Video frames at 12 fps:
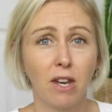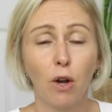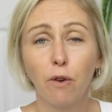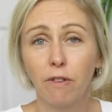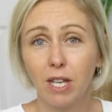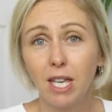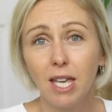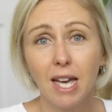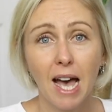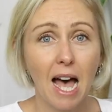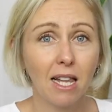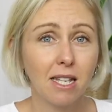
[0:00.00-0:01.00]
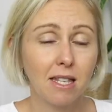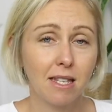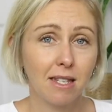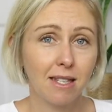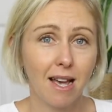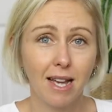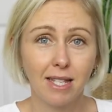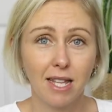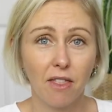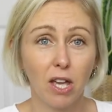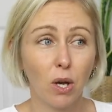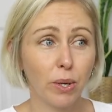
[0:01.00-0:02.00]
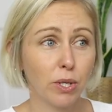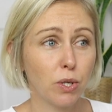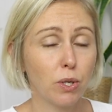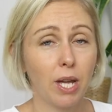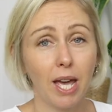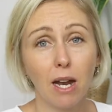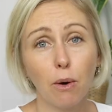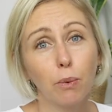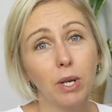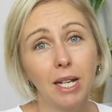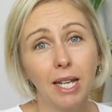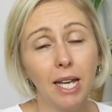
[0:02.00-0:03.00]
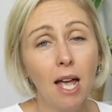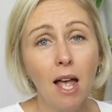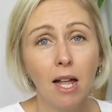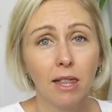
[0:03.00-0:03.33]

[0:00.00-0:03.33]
then over here, Alice decides that they're going to get a really